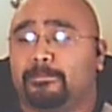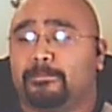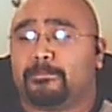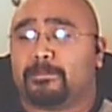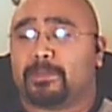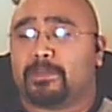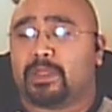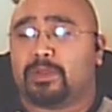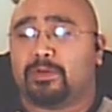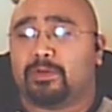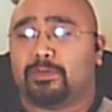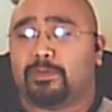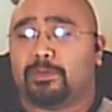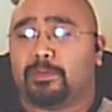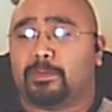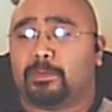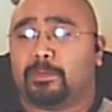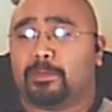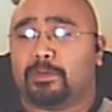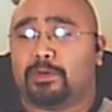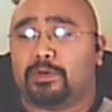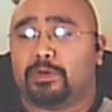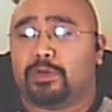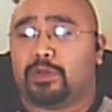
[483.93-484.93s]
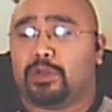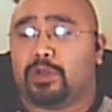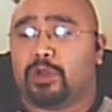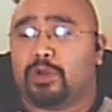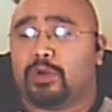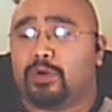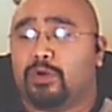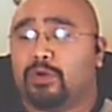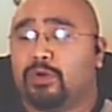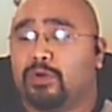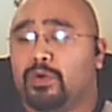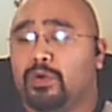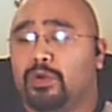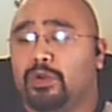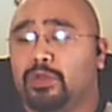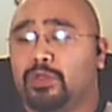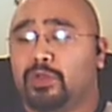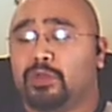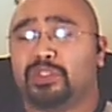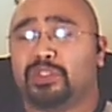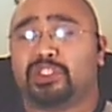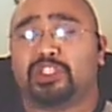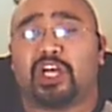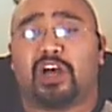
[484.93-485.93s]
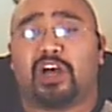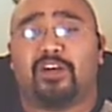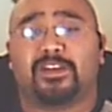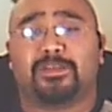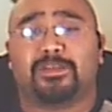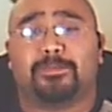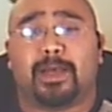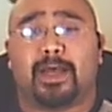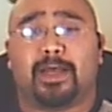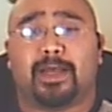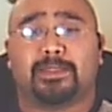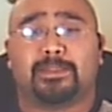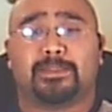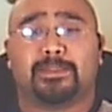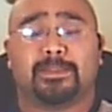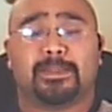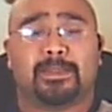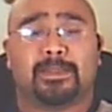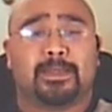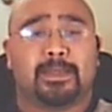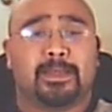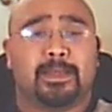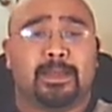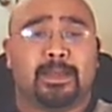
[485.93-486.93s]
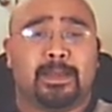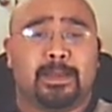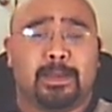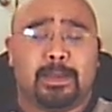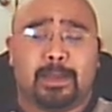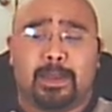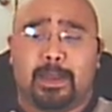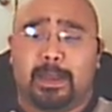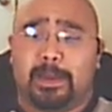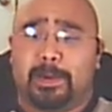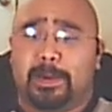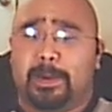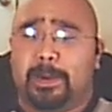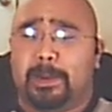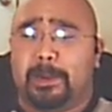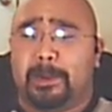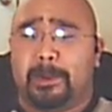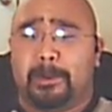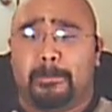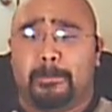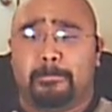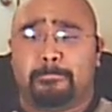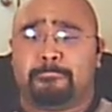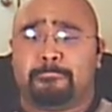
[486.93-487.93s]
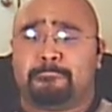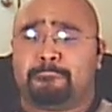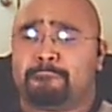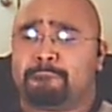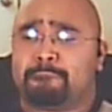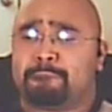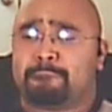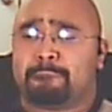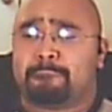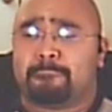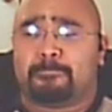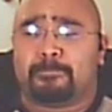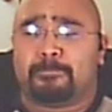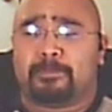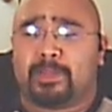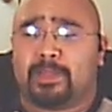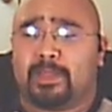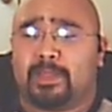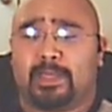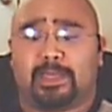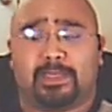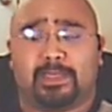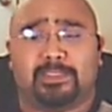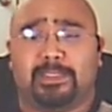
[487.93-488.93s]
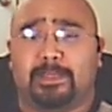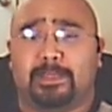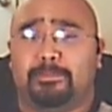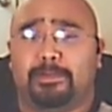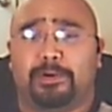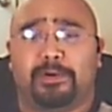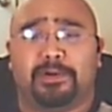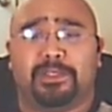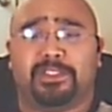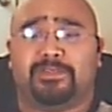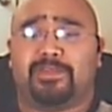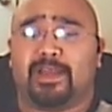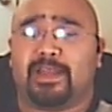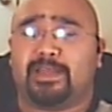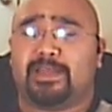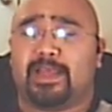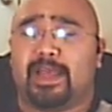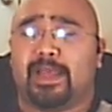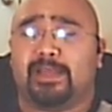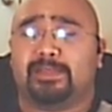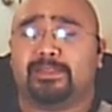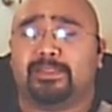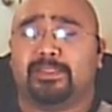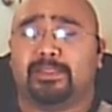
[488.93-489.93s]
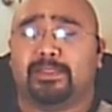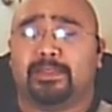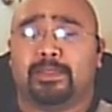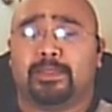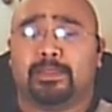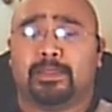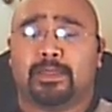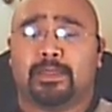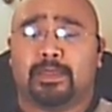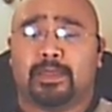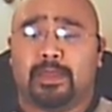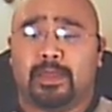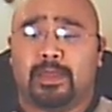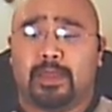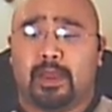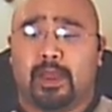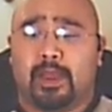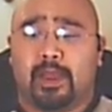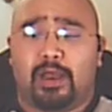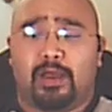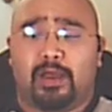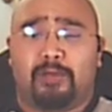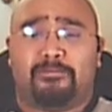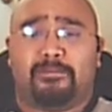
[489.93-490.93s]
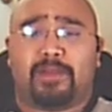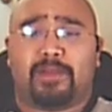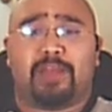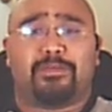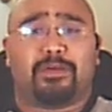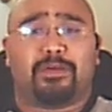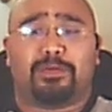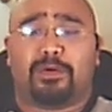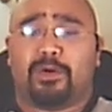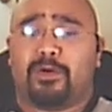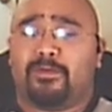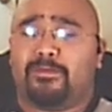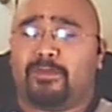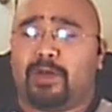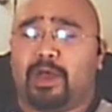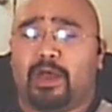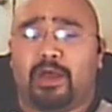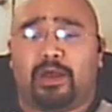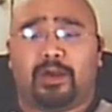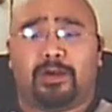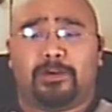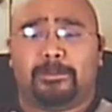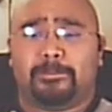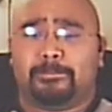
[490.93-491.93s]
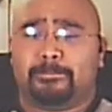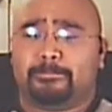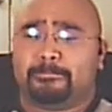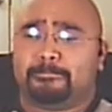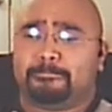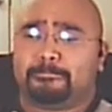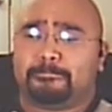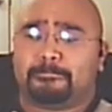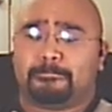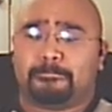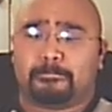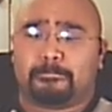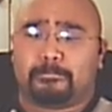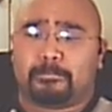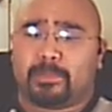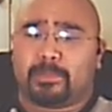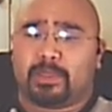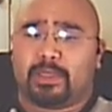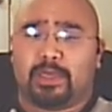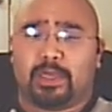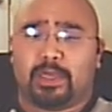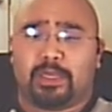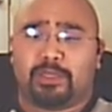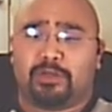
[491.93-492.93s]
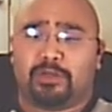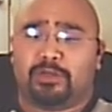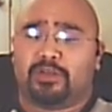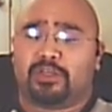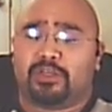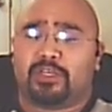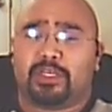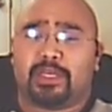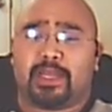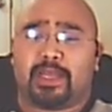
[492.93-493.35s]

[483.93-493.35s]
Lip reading: No soft spots. Like I said, burns fantastic. Flavor profile, you're looking at